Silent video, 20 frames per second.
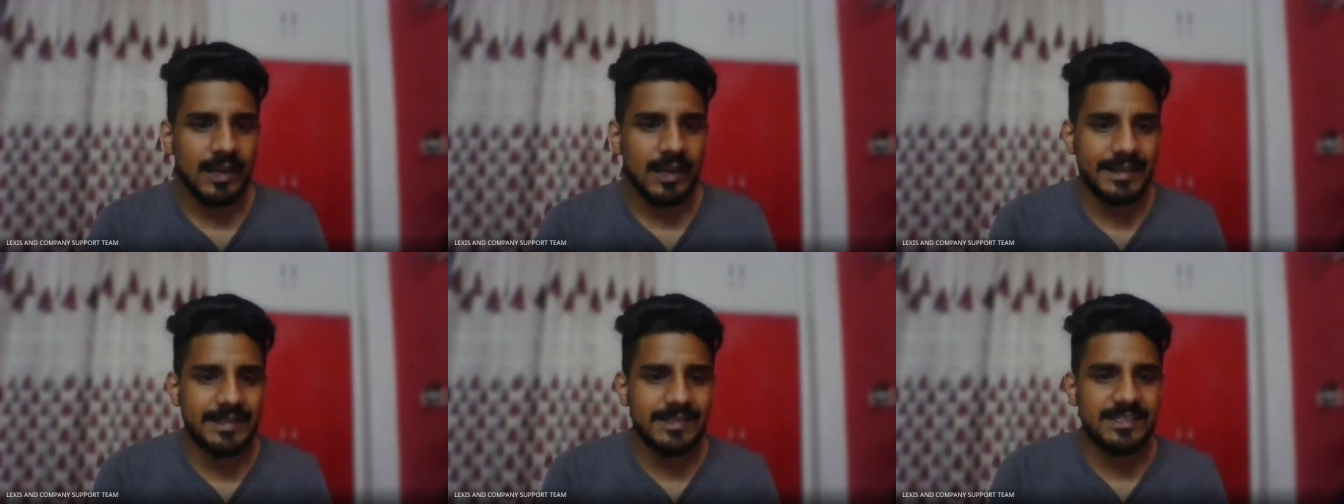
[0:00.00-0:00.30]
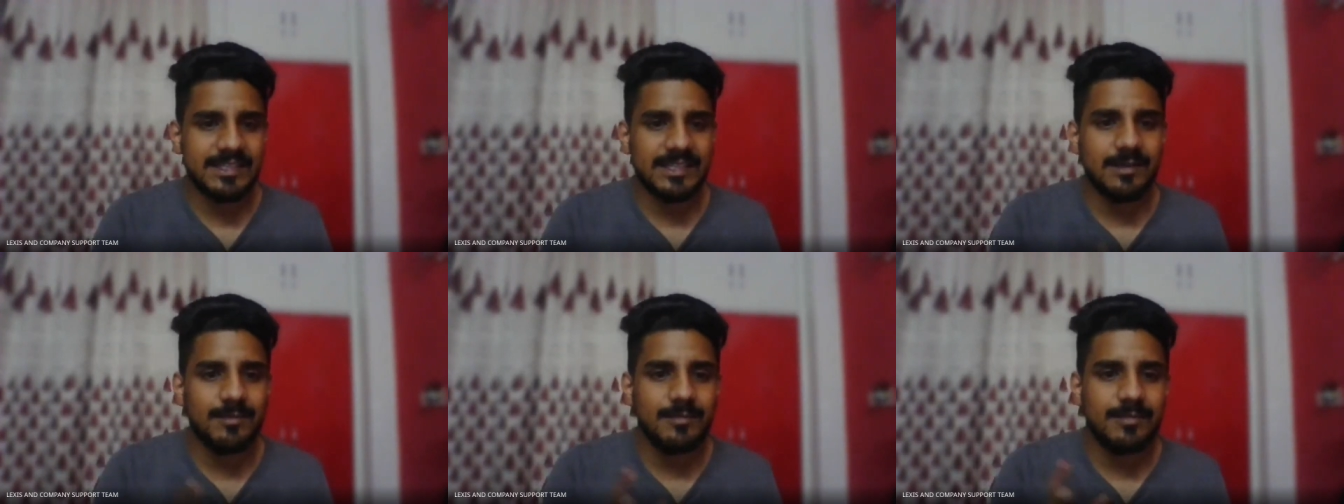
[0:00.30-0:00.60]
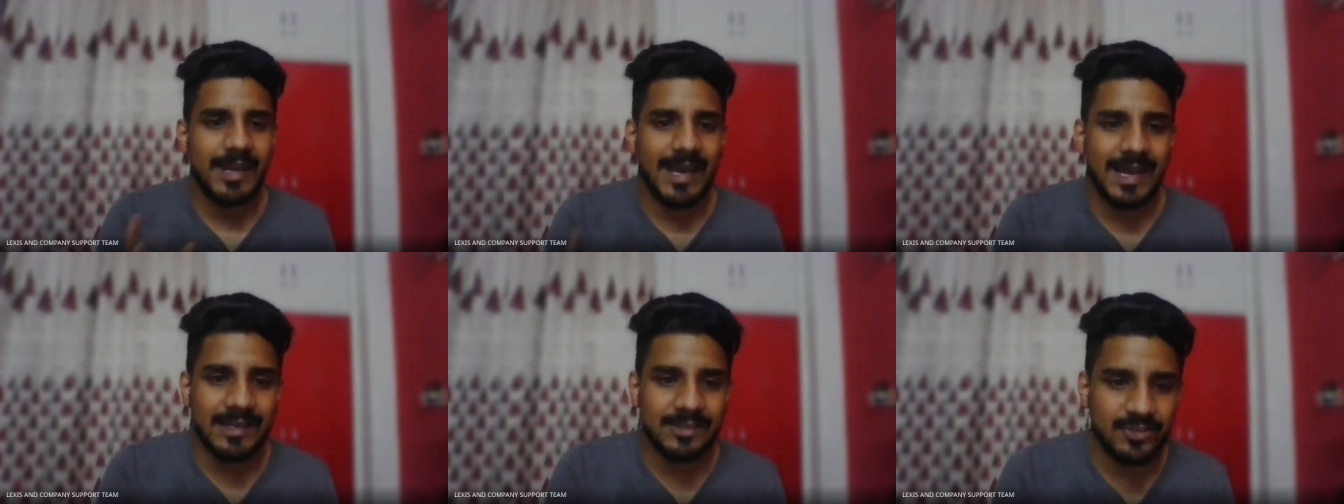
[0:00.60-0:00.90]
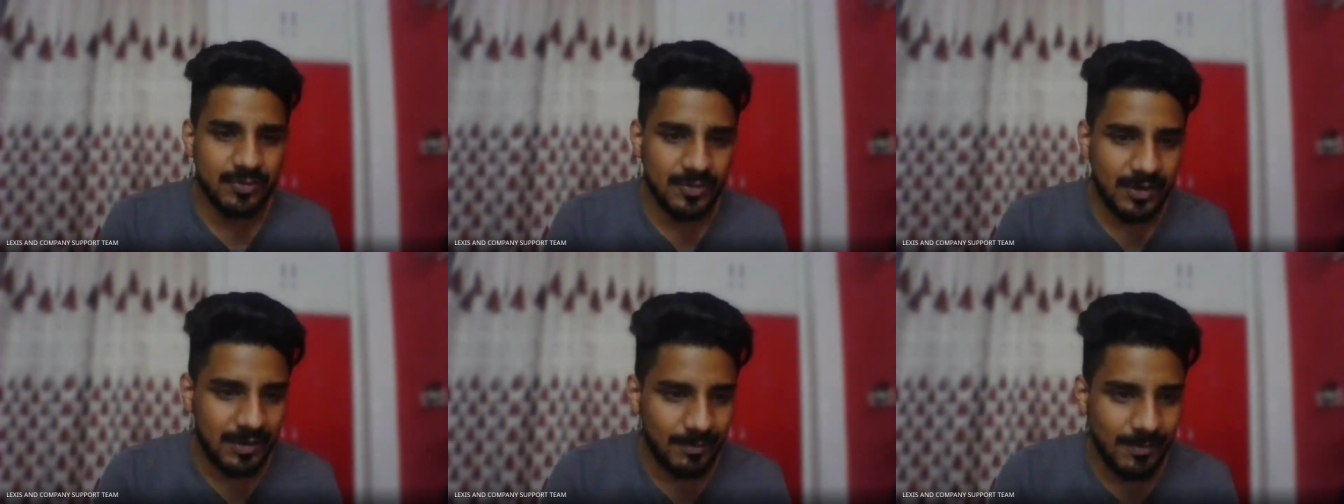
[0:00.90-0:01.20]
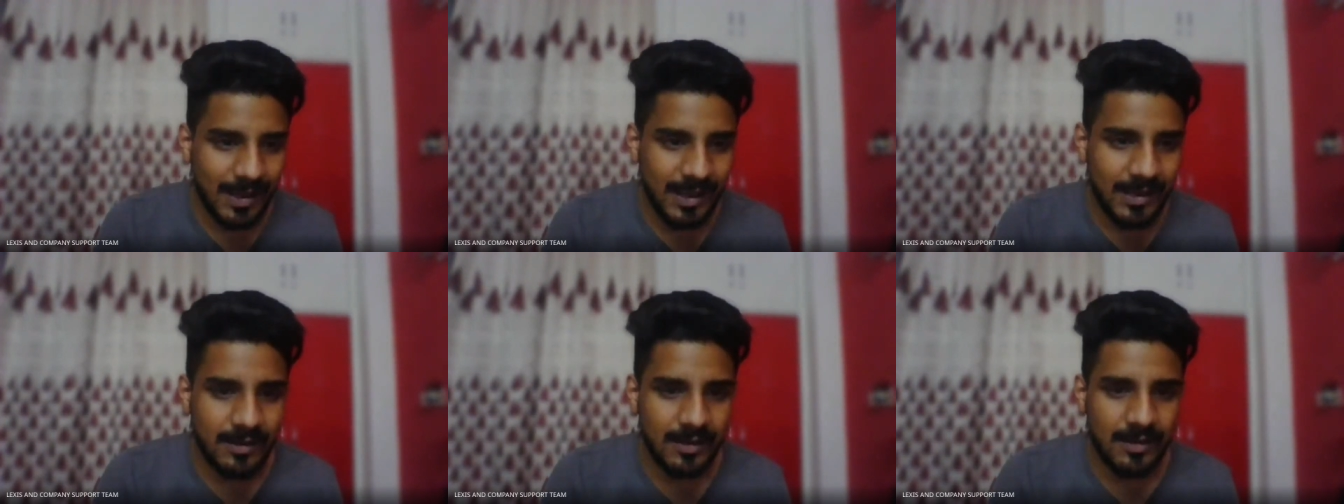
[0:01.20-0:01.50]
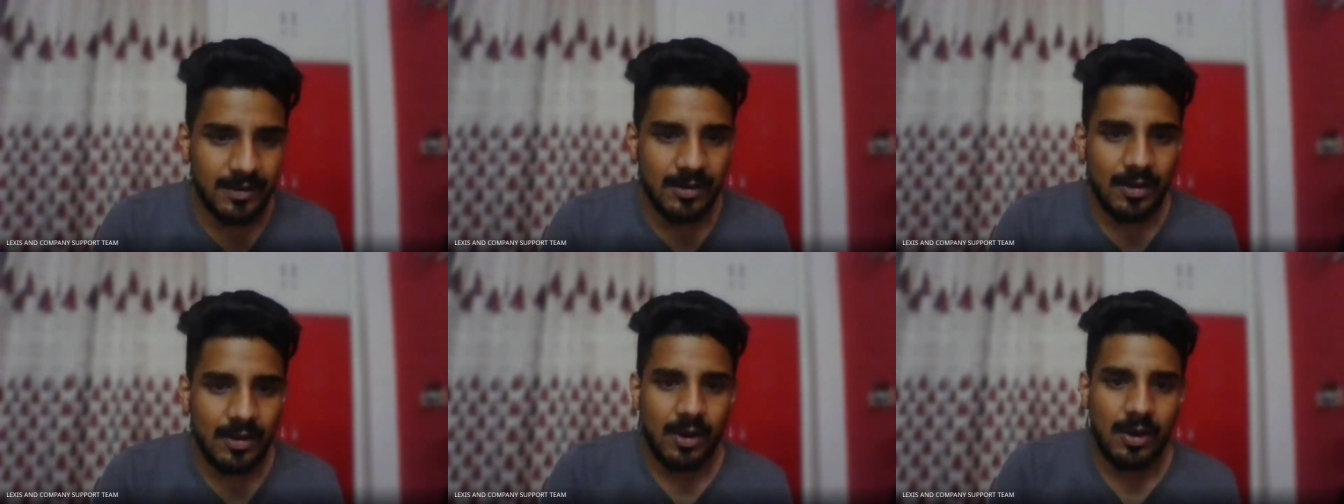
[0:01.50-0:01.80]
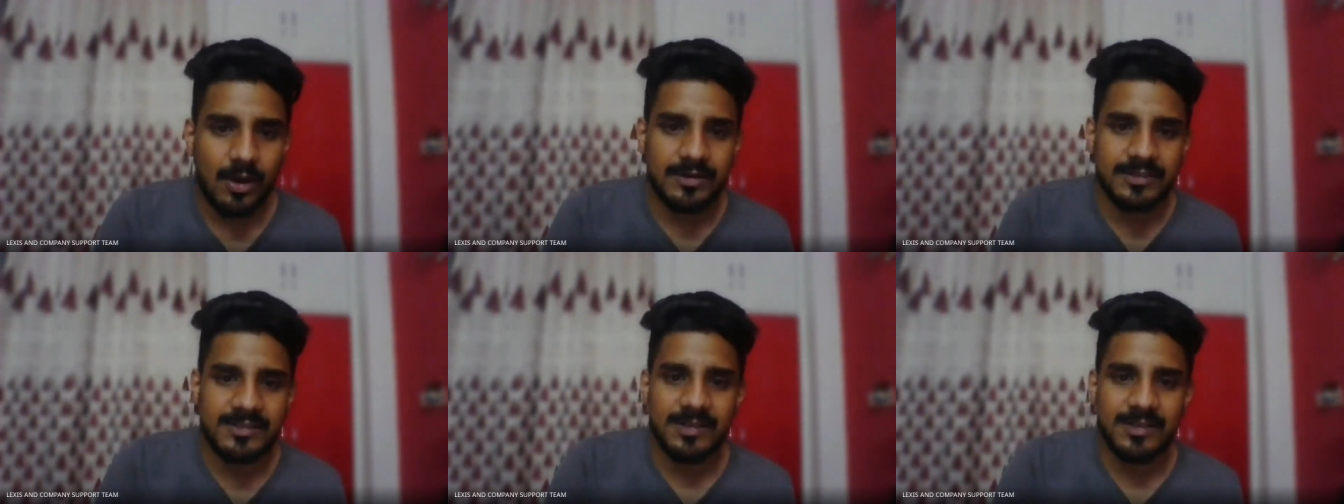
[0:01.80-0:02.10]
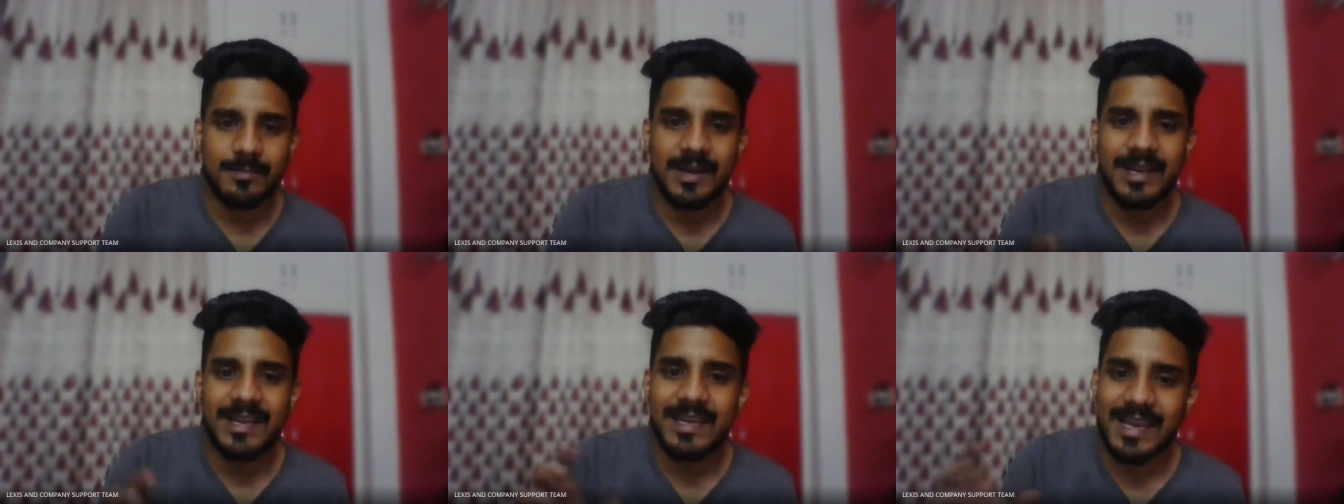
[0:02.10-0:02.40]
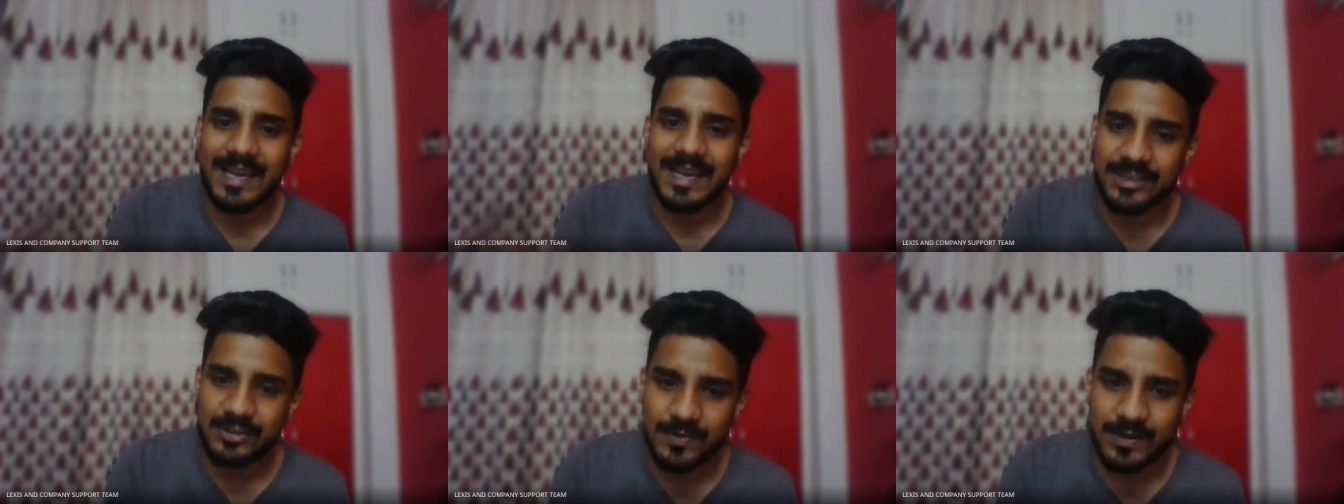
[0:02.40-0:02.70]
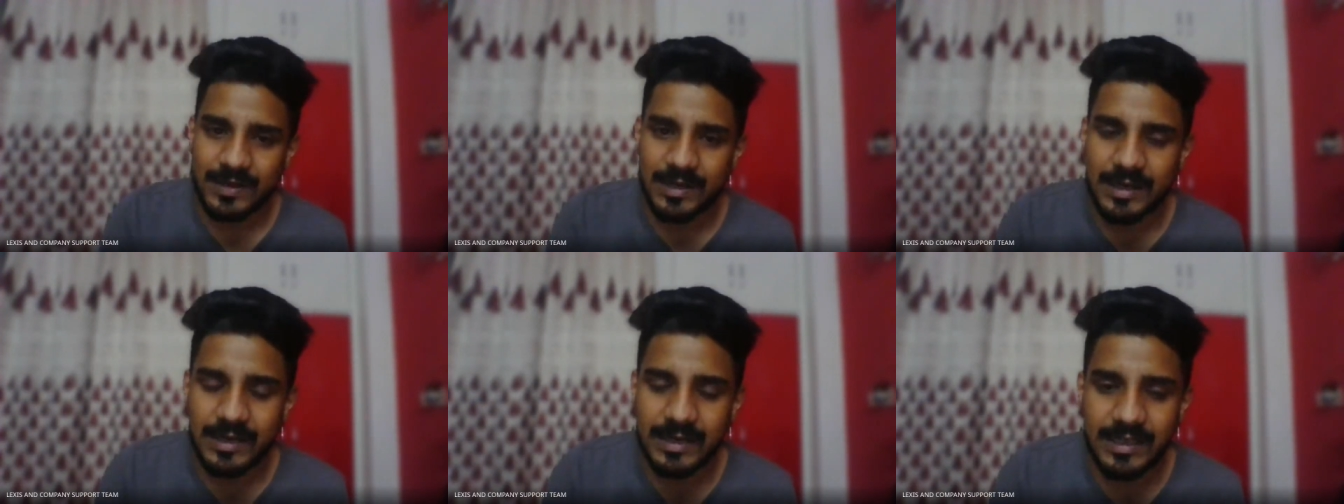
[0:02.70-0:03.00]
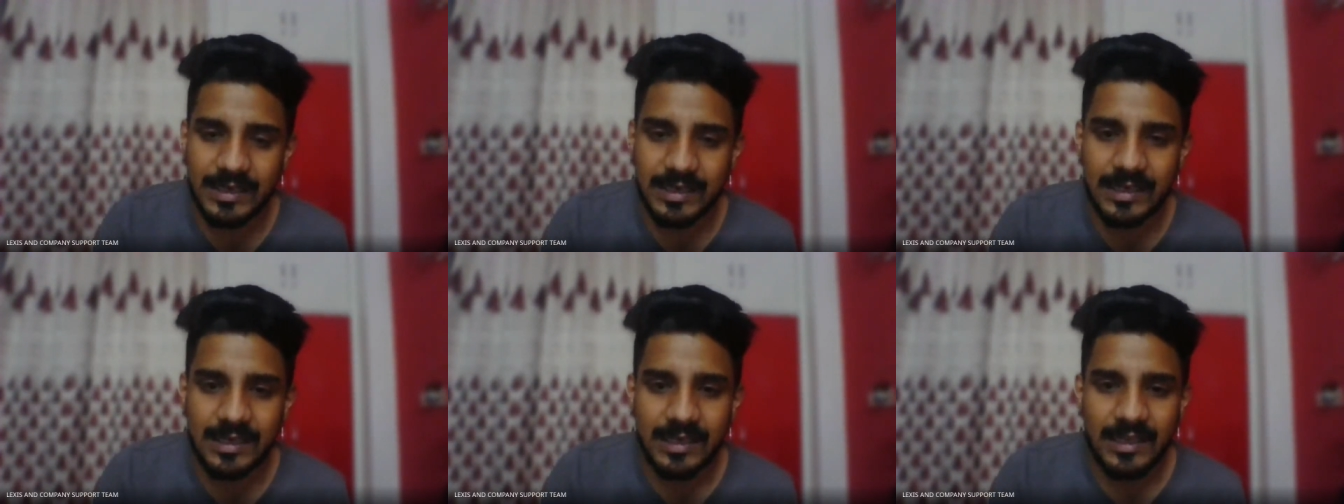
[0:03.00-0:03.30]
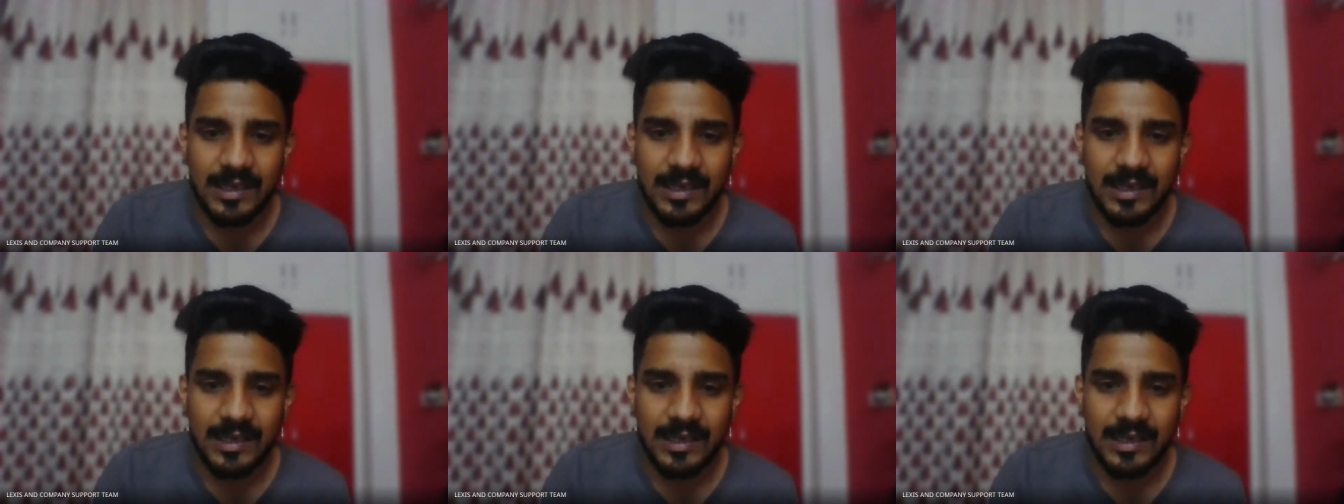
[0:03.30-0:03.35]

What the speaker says: in some natural manner or some by casualty.